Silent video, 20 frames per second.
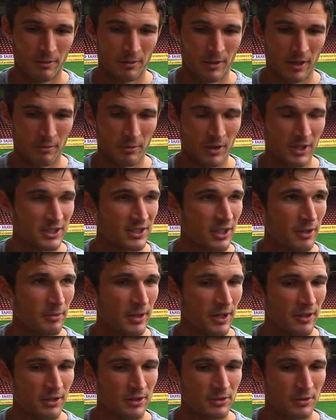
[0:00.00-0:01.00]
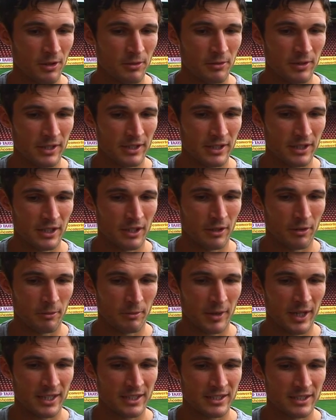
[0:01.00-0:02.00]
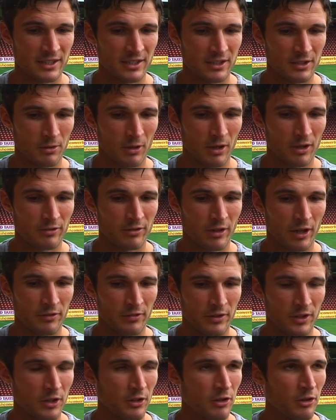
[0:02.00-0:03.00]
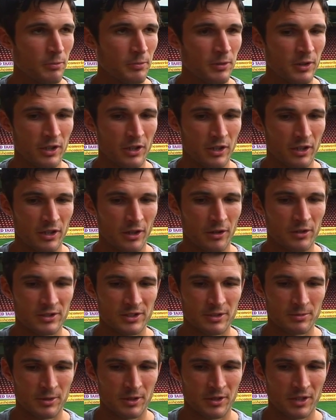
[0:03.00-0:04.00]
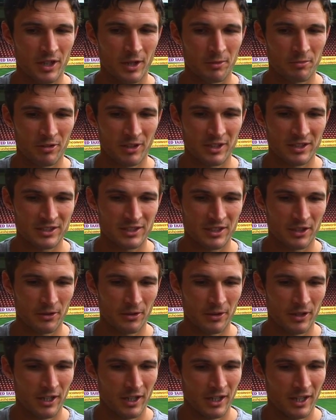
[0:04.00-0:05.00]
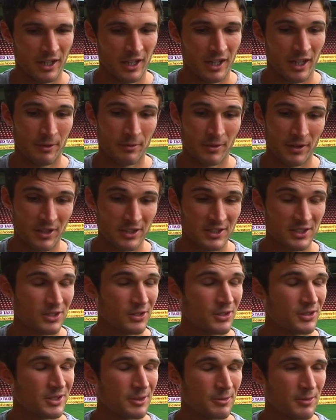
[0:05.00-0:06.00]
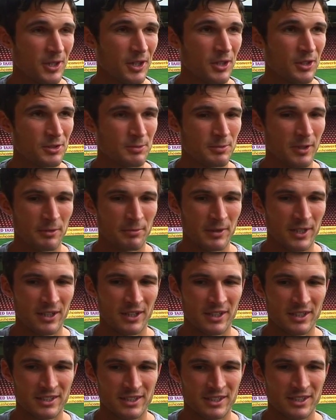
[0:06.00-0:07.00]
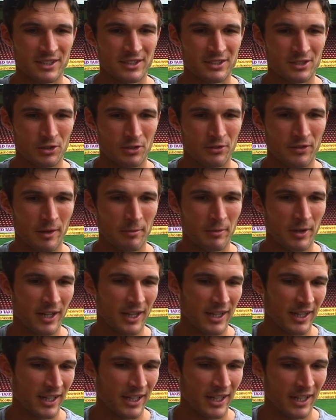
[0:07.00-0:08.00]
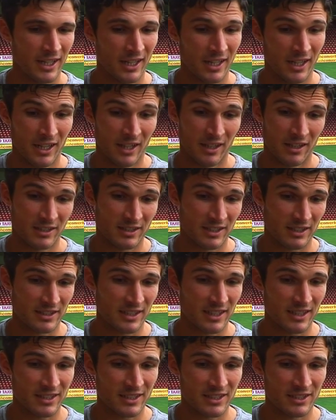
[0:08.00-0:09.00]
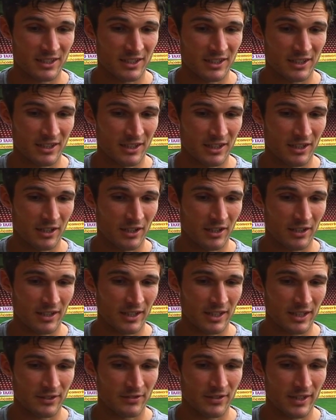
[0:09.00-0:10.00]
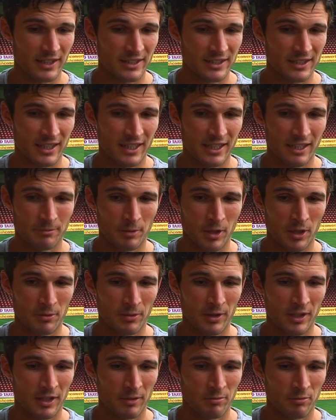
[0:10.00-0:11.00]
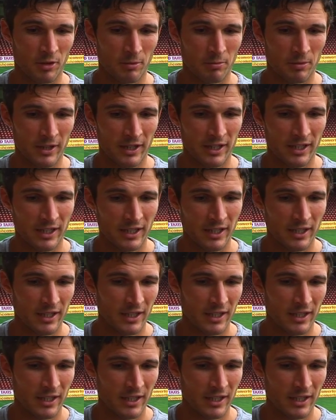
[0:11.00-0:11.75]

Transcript: at my time here as well, we managed to qualify for Europe and go on some good cup runs. So it'd be nice to score some goals, but it'd be nice to sort of emulate the success, because I think it's fair to say Motherwell probably, you